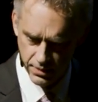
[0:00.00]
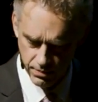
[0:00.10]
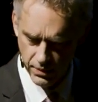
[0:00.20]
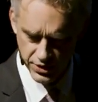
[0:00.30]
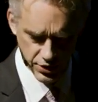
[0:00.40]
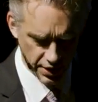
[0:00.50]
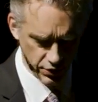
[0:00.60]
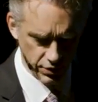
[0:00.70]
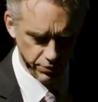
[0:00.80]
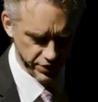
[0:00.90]
and much
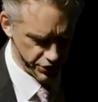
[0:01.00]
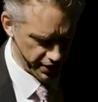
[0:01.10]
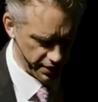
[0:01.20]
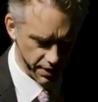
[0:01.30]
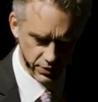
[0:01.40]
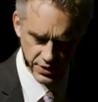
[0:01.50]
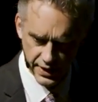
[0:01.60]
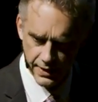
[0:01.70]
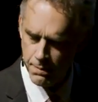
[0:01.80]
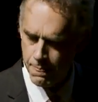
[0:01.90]
underappreciated, I would
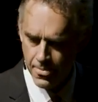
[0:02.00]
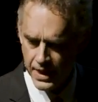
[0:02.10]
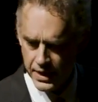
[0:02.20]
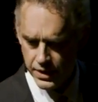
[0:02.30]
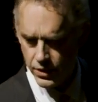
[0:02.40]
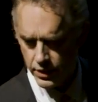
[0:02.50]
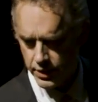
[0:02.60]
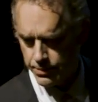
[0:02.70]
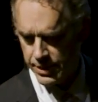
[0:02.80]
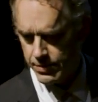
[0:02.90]
say, he thought
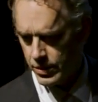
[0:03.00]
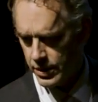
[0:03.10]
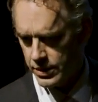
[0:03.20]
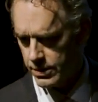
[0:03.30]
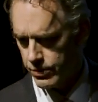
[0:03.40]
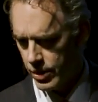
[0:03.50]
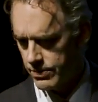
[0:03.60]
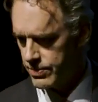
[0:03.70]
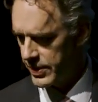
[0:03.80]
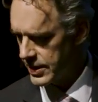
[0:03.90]
that people got into
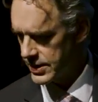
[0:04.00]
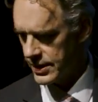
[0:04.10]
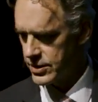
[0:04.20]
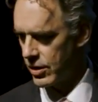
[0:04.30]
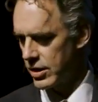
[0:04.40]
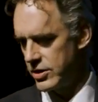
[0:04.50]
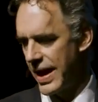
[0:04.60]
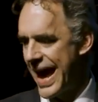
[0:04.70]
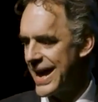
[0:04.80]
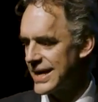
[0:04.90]
problems because they started
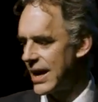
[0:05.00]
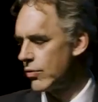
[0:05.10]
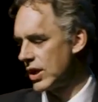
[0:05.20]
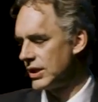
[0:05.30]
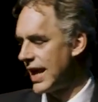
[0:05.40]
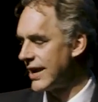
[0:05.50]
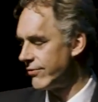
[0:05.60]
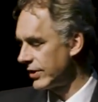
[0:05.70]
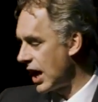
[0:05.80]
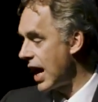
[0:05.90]
to act out a
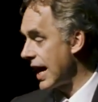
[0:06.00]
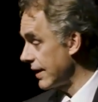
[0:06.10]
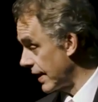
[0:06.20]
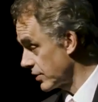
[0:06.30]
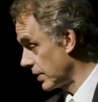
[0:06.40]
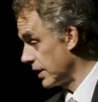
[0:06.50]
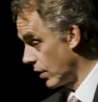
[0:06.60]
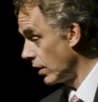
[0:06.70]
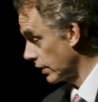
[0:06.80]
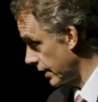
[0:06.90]
life lie. That's what he
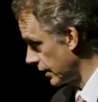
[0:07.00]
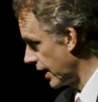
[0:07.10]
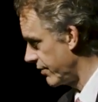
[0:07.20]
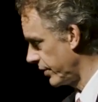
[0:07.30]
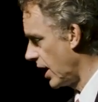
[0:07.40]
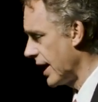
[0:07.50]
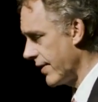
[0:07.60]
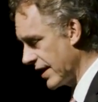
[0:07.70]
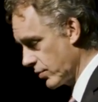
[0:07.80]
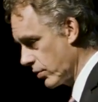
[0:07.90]
called it, a life lie.
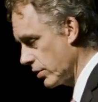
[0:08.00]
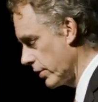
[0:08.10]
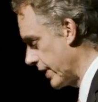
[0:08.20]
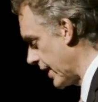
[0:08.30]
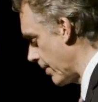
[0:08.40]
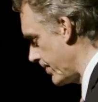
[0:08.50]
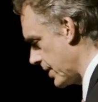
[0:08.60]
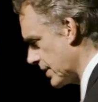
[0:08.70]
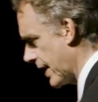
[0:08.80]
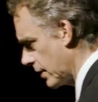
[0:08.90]
That's worth looking up,
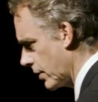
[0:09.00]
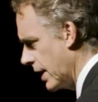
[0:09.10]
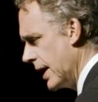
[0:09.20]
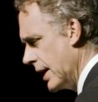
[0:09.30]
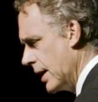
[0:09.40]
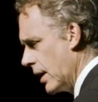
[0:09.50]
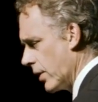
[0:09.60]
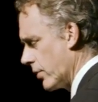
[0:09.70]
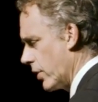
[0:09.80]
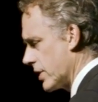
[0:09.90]
because Adler,
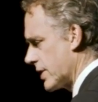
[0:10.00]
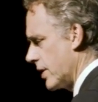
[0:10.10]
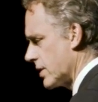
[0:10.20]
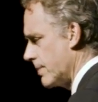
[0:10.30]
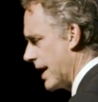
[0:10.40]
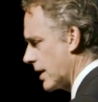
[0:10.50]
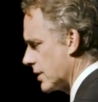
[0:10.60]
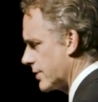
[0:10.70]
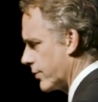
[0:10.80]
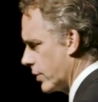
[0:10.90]
although not as charismatic
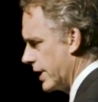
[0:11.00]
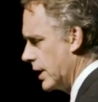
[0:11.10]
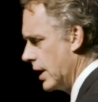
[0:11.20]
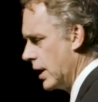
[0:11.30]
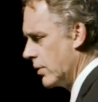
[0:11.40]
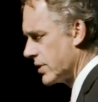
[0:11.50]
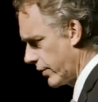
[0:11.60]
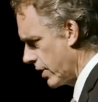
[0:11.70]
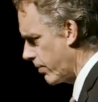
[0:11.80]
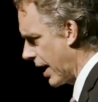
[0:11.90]
as Freud, was
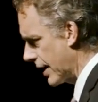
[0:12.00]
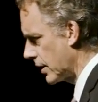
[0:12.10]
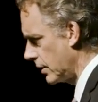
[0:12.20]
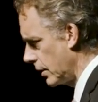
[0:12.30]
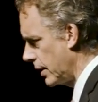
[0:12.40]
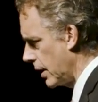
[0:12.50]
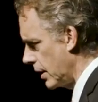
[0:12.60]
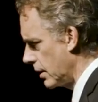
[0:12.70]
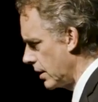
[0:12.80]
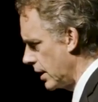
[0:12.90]
very practical
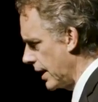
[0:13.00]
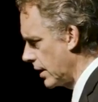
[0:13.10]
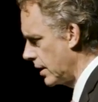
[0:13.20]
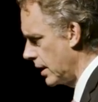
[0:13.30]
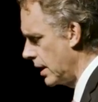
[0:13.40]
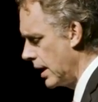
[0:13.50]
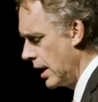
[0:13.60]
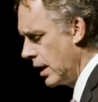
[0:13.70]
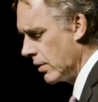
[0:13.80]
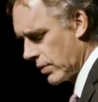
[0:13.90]
and
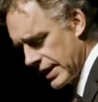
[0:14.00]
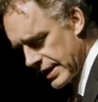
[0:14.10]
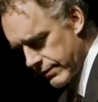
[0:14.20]
really